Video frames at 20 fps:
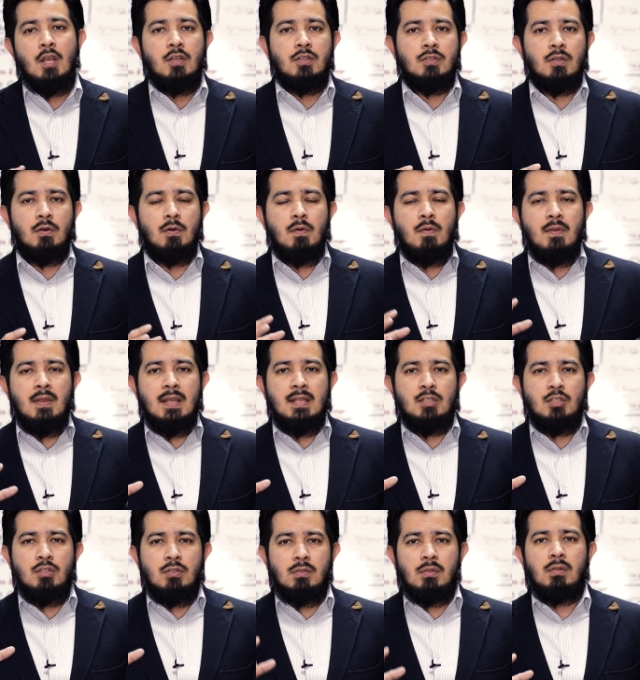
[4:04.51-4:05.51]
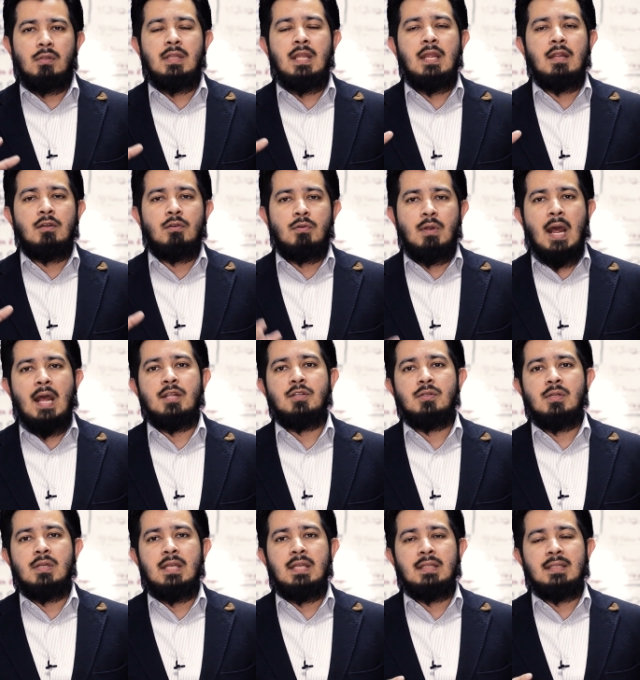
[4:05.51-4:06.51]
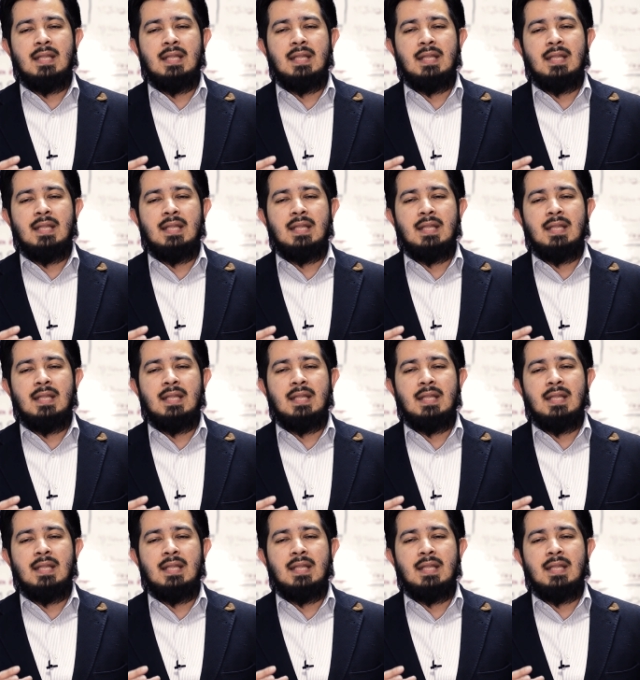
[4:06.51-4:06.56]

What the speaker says: So slowly and gradually,